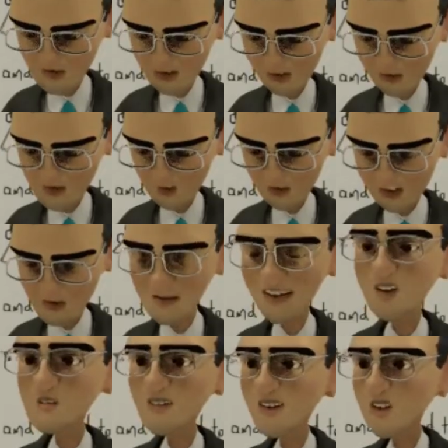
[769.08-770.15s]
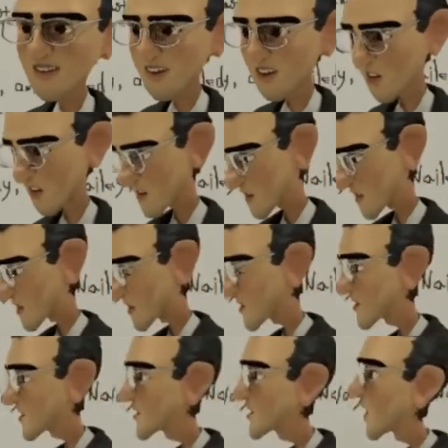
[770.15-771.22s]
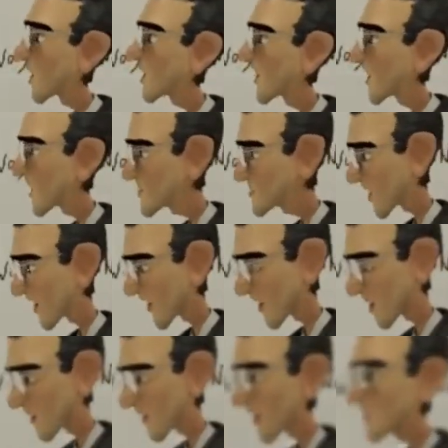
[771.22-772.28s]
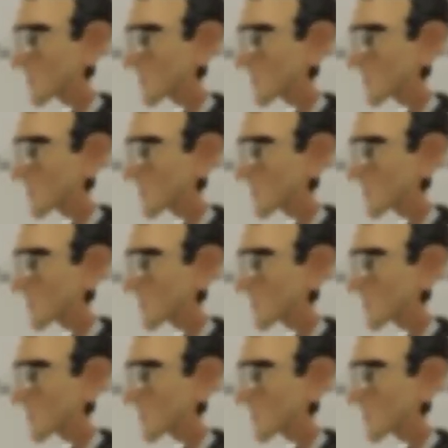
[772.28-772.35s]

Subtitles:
And so let me ask again, why go back and keep